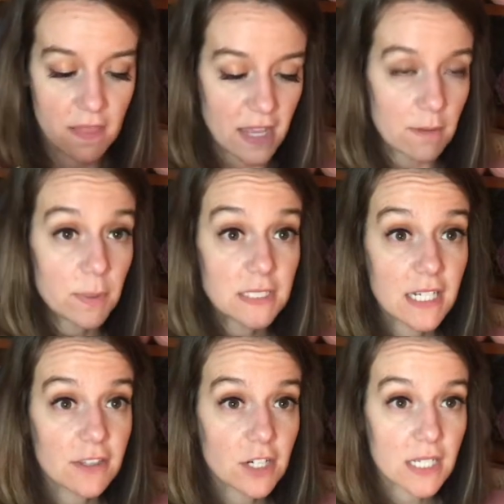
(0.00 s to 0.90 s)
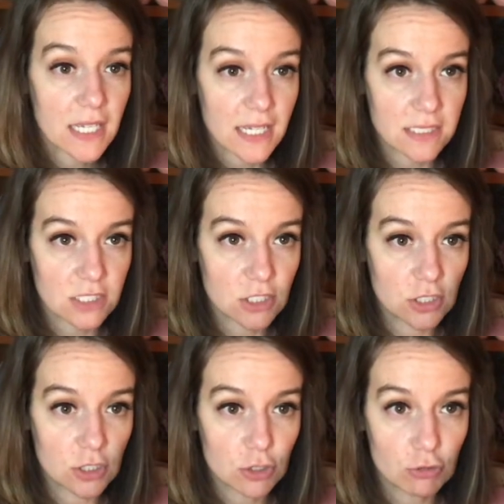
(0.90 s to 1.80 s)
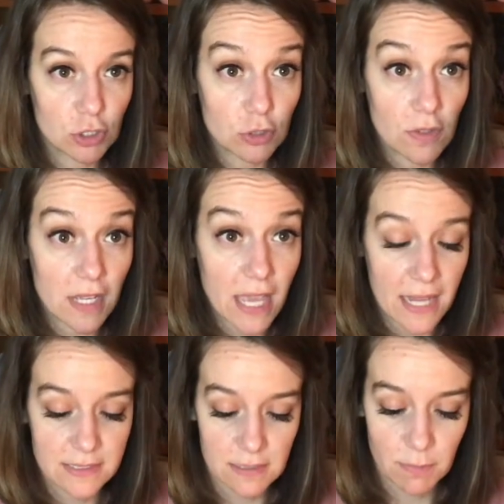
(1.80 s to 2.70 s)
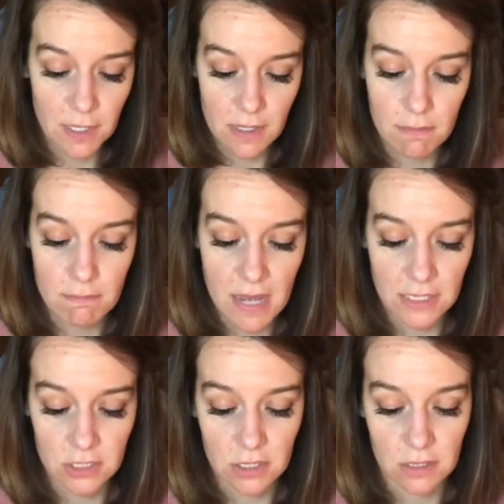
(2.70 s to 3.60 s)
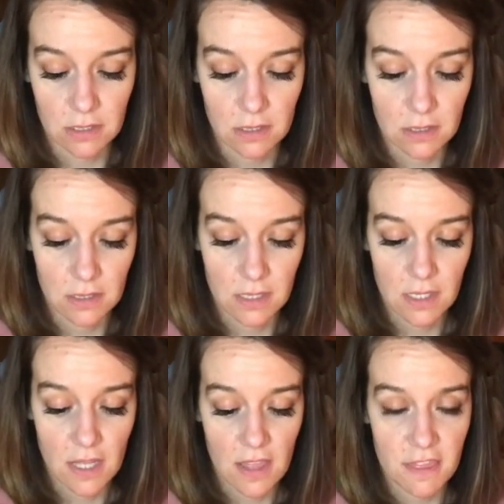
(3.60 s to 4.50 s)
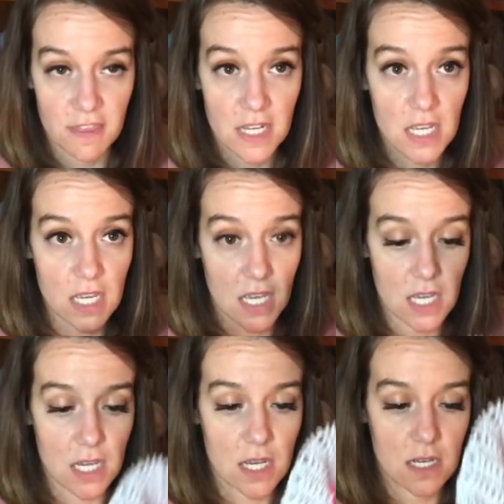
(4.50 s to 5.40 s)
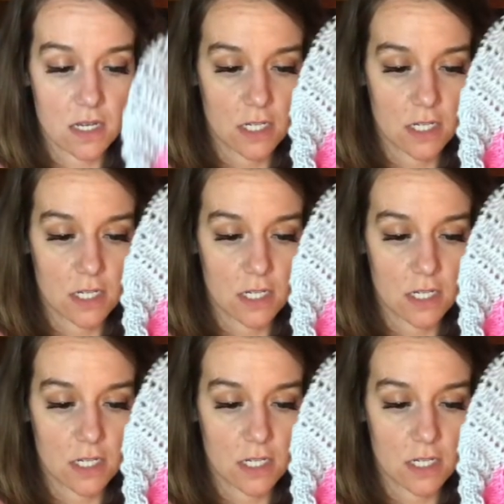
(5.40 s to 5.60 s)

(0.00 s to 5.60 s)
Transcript: They had put together a kit to do the Casapinka Magical Thinking